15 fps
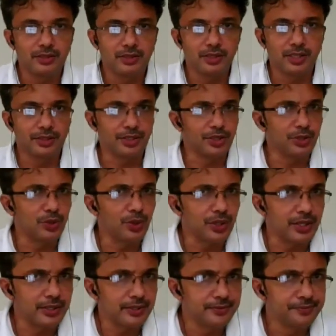I think you got
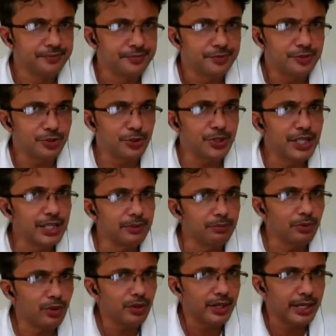it. So you need
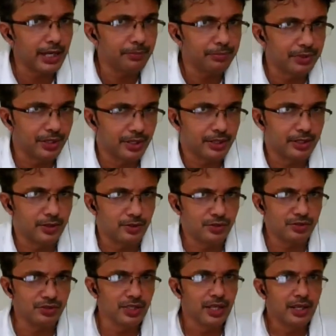more capital
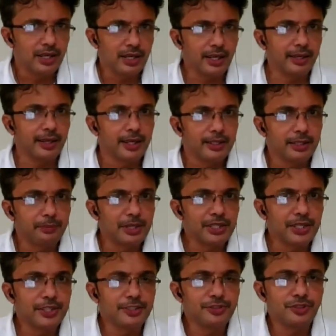accounts, and the
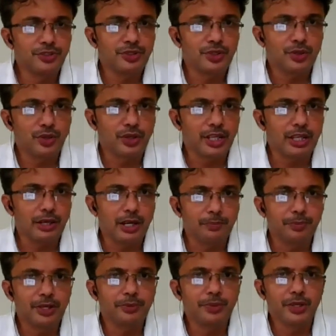maintenance or
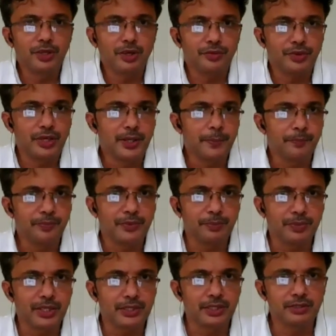upkeeping of a
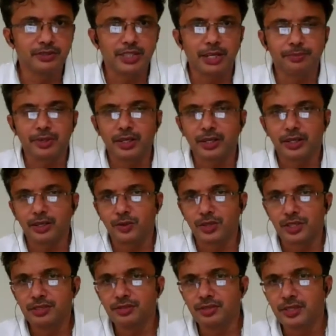partner's capital account
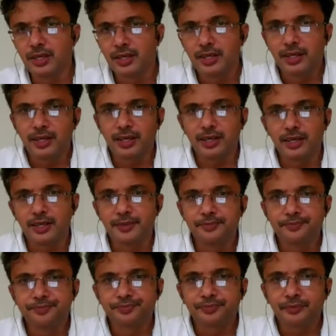is
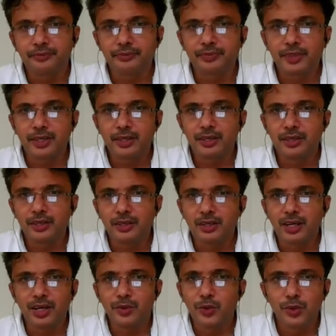
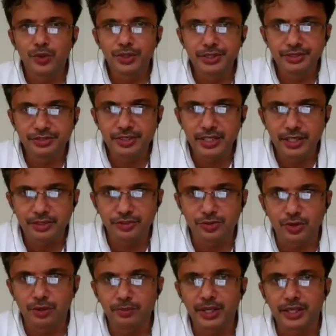I wouldn't say it's
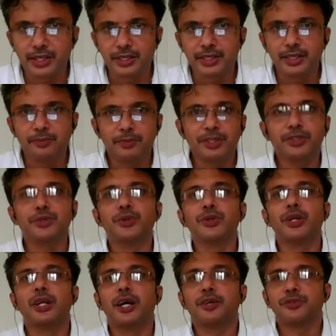complicated, but you
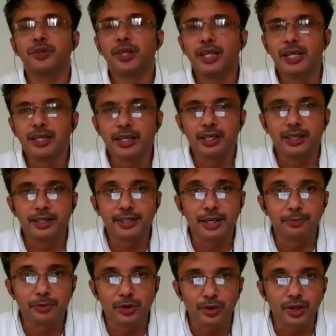will have to learn a little
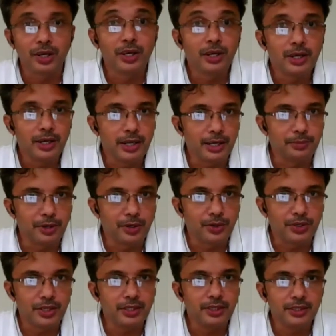more
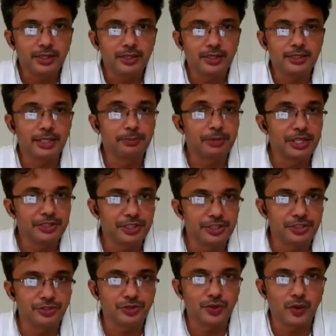about the
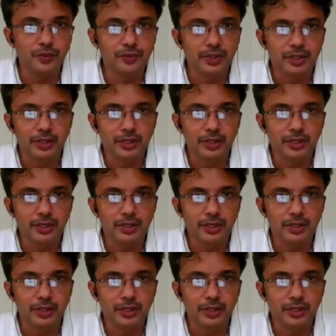maintenance of